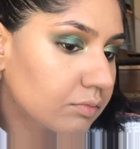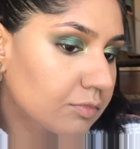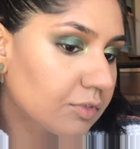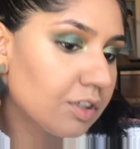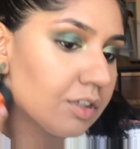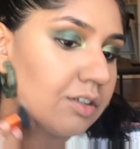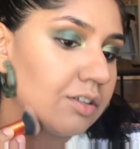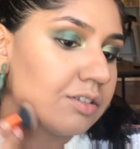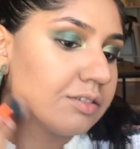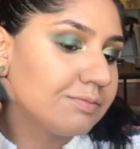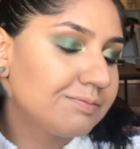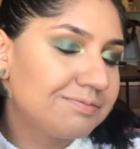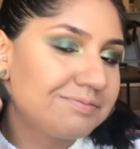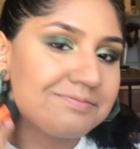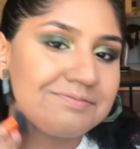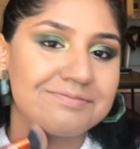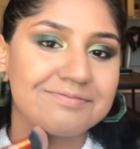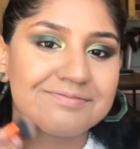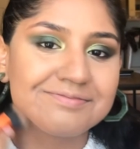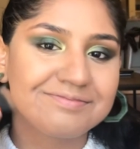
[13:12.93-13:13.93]
Oh,
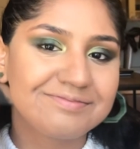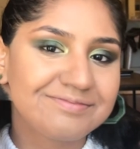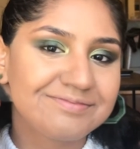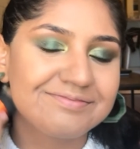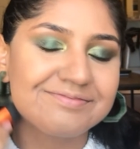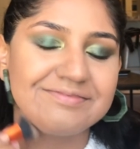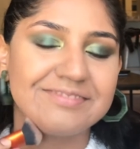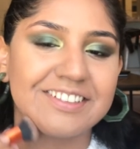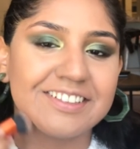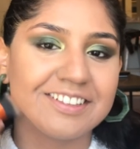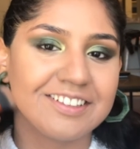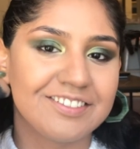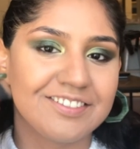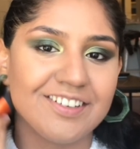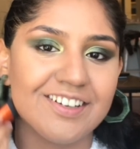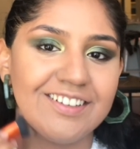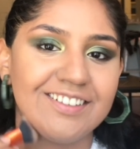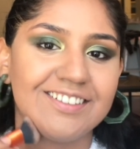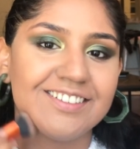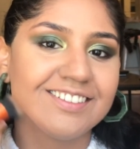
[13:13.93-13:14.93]
this is
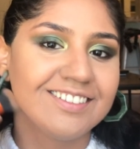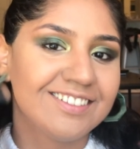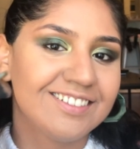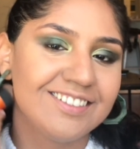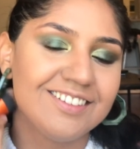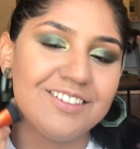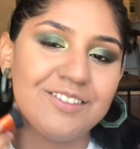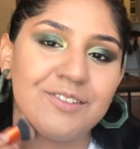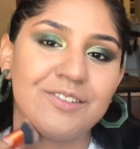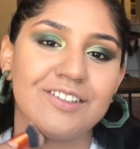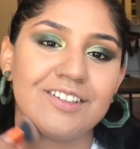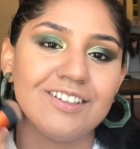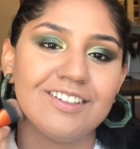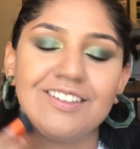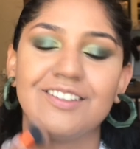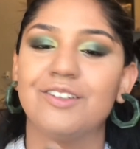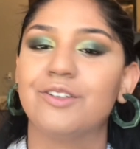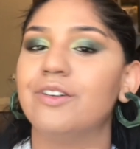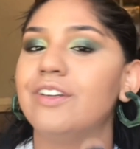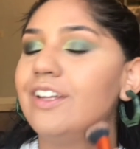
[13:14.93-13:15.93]
fun. This was a
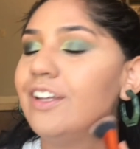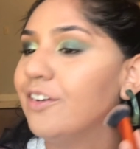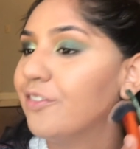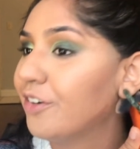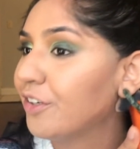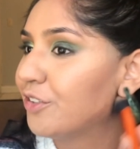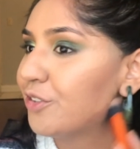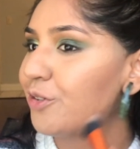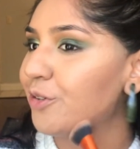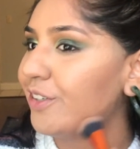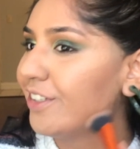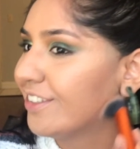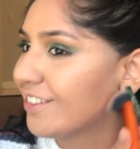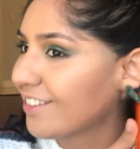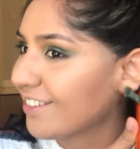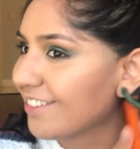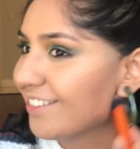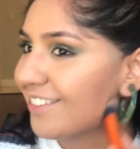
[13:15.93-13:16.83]
good earring choice.